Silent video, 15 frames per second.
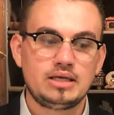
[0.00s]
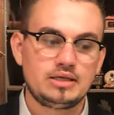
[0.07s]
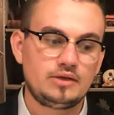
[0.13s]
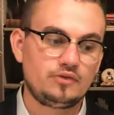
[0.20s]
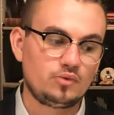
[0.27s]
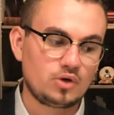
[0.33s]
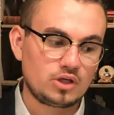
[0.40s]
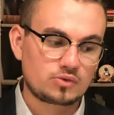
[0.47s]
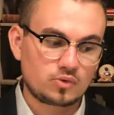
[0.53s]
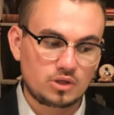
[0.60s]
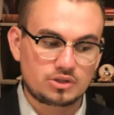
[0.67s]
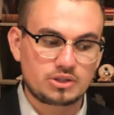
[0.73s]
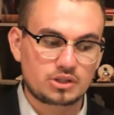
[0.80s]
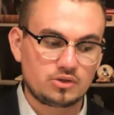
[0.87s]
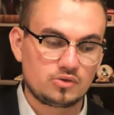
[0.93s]
If you guys want
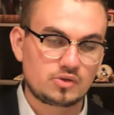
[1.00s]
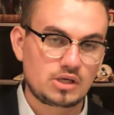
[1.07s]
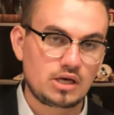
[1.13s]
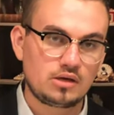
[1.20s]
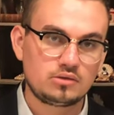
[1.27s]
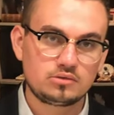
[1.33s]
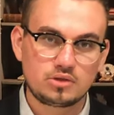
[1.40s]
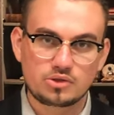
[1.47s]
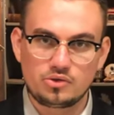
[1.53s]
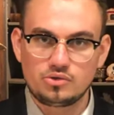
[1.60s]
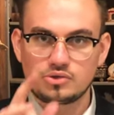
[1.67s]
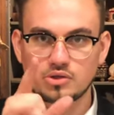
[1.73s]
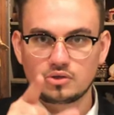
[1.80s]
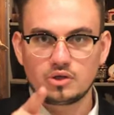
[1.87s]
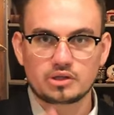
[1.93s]
to check those out,
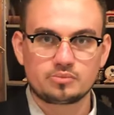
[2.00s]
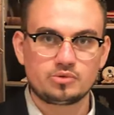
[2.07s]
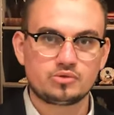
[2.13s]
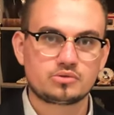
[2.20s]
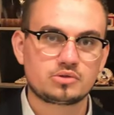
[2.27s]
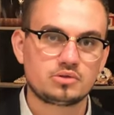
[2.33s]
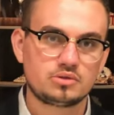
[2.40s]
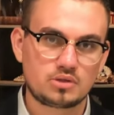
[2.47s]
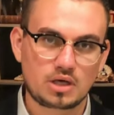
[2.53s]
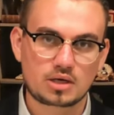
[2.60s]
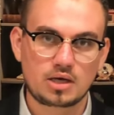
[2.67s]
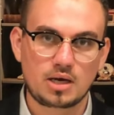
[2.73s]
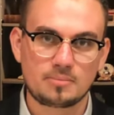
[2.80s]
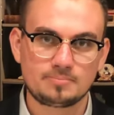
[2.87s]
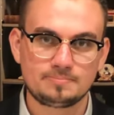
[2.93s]
AcoushaCollectibles.com.